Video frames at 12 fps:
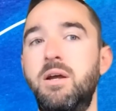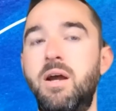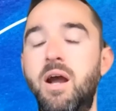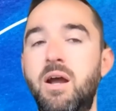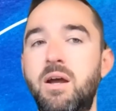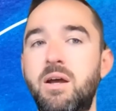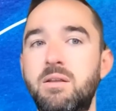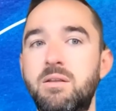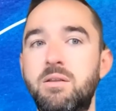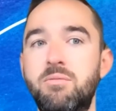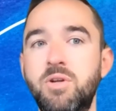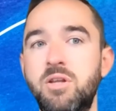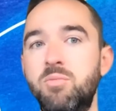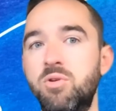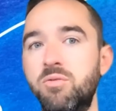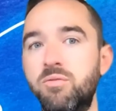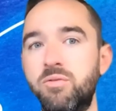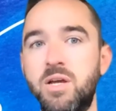And the really
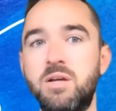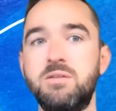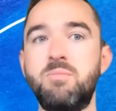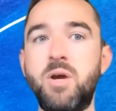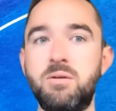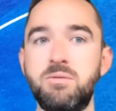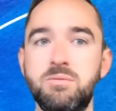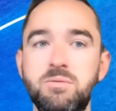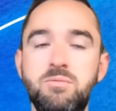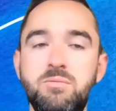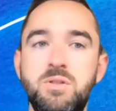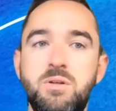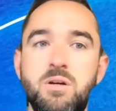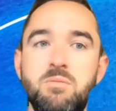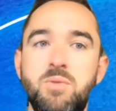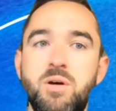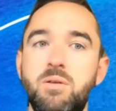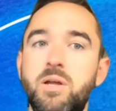beautiful thing is Michael was talking
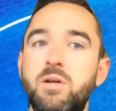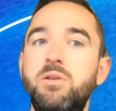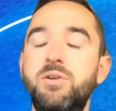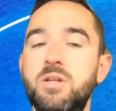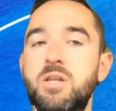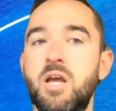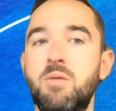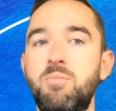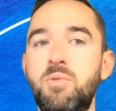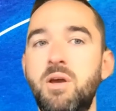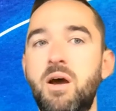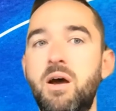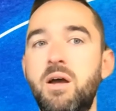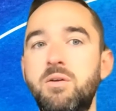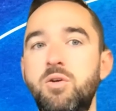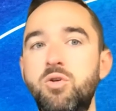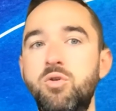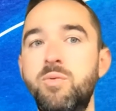about like learning the API.
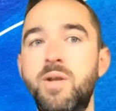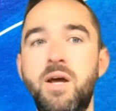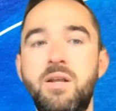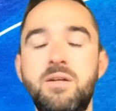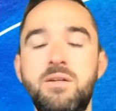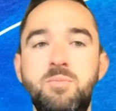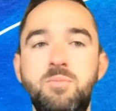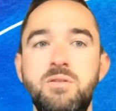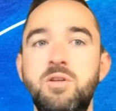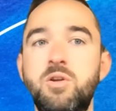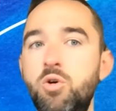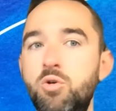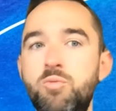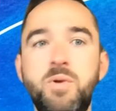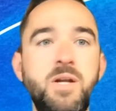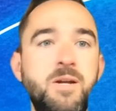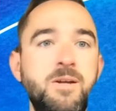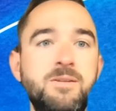Kubernetes brings an open
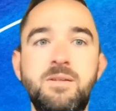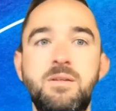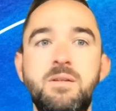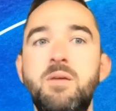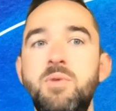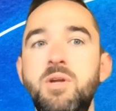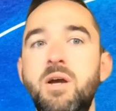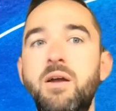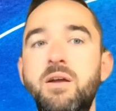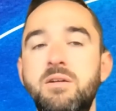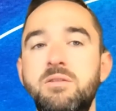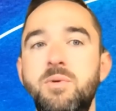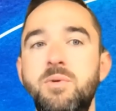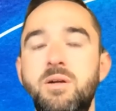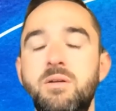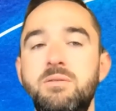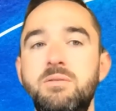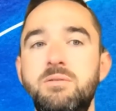and consistent API
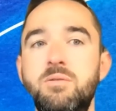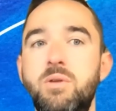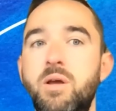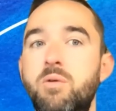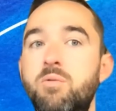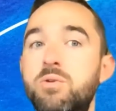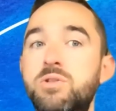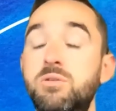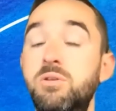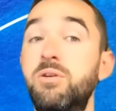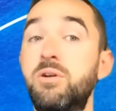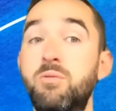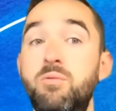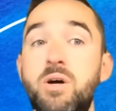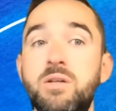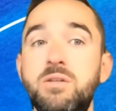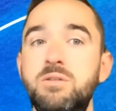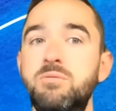experience. So like once you learn it
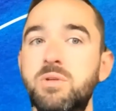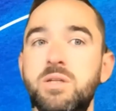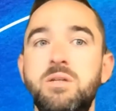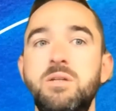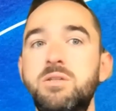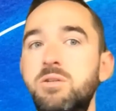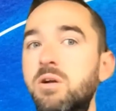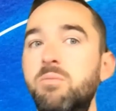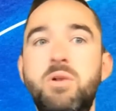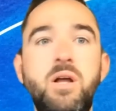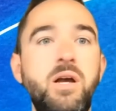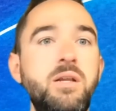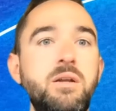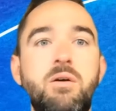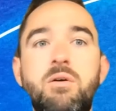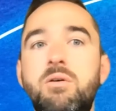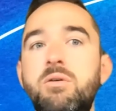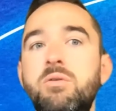once, you really can start applying it
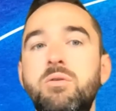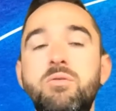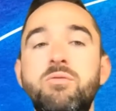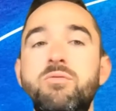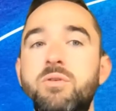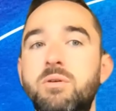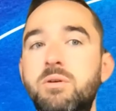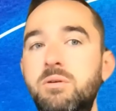all over,